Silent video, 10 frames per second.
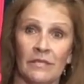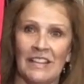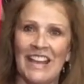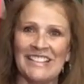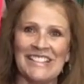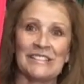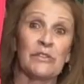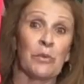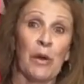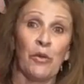This is,
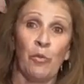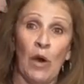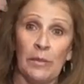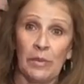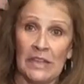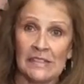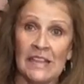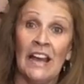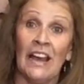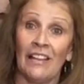they're both one piece.
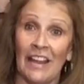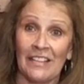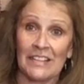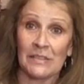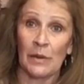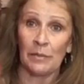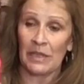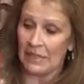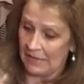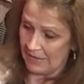I like this one
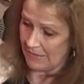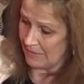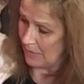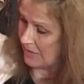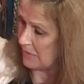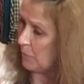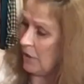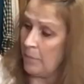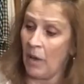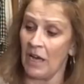because it's, it's
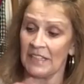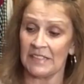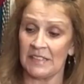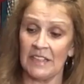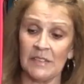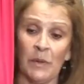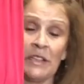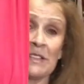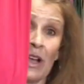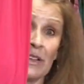pretty modest. This one
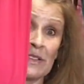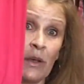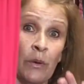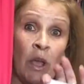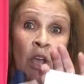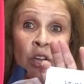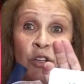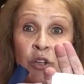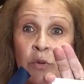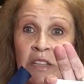is also
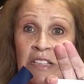new with